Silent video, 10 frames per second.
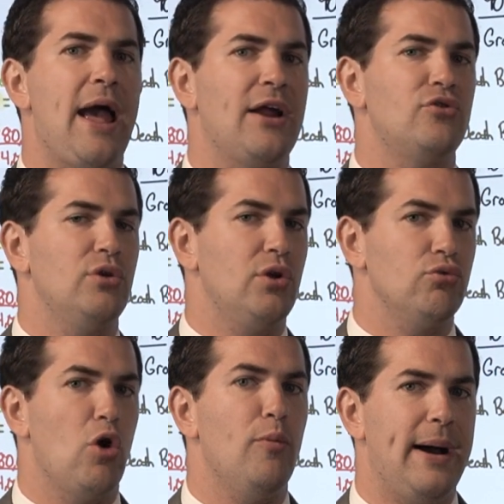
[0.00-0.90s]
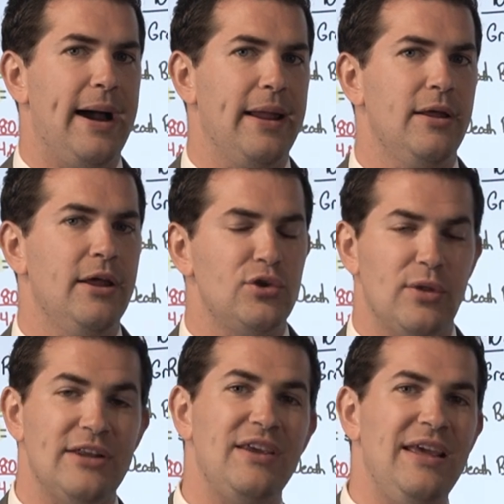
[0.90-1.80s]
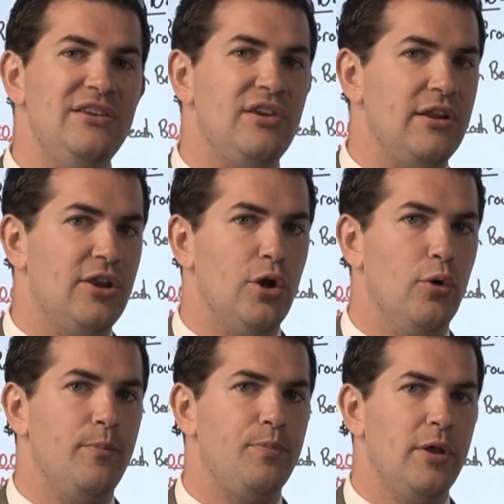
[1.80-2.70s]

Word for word: actually grow by. So that's easy to do.